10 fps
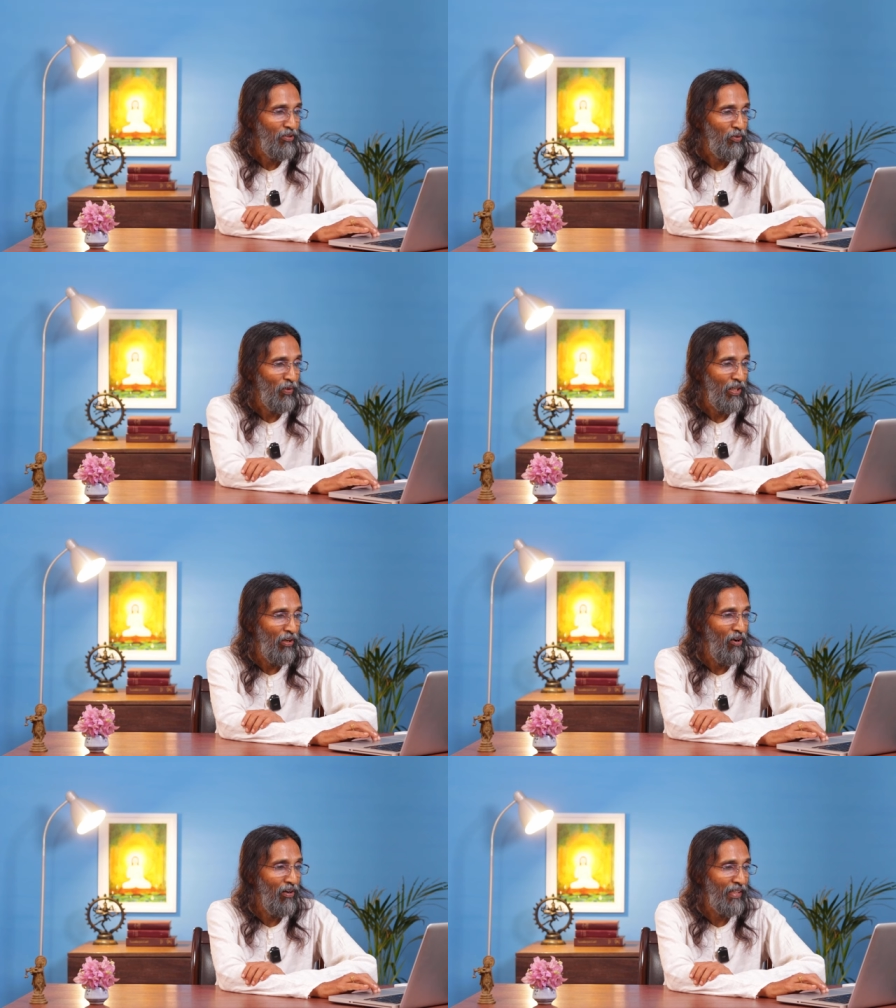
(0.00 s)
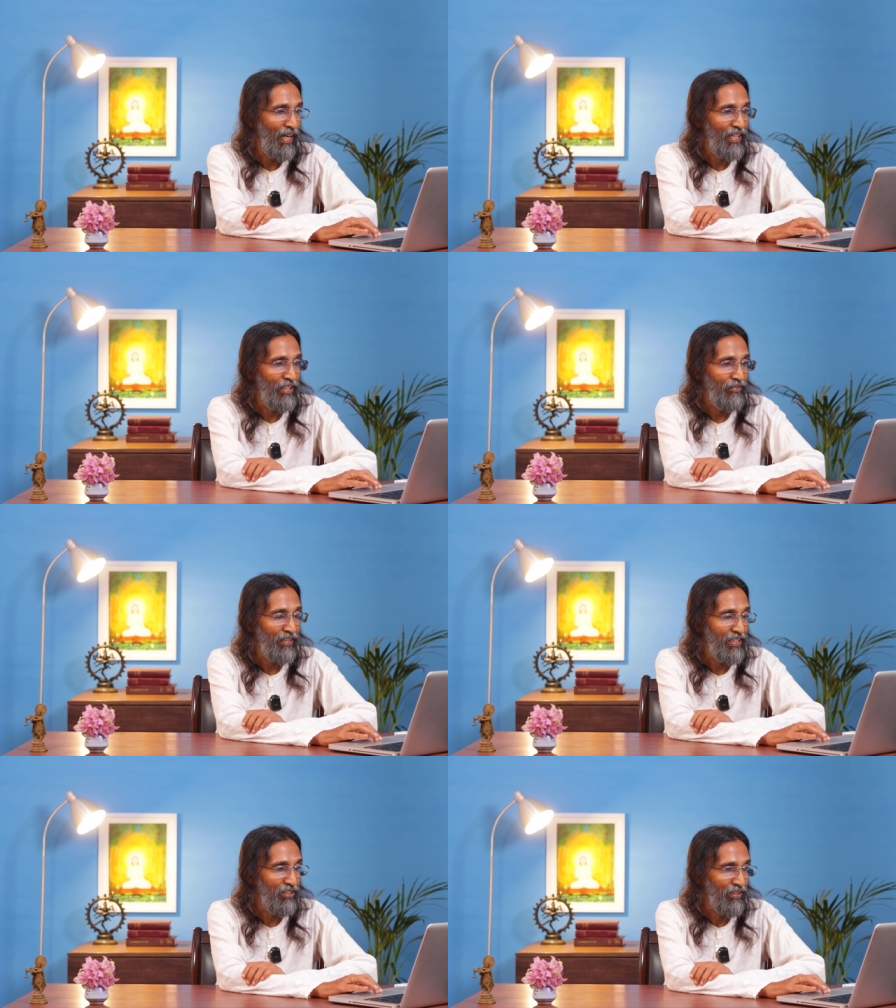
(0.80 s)
through a long line
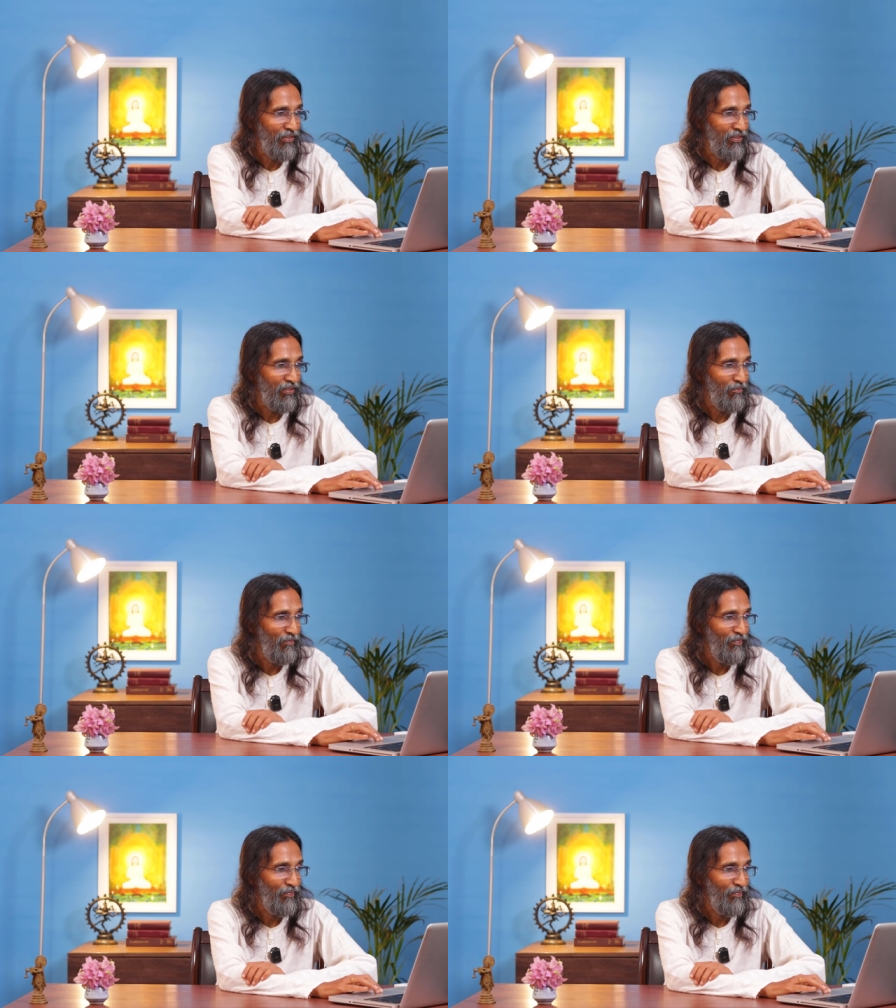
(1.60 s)
of teachers.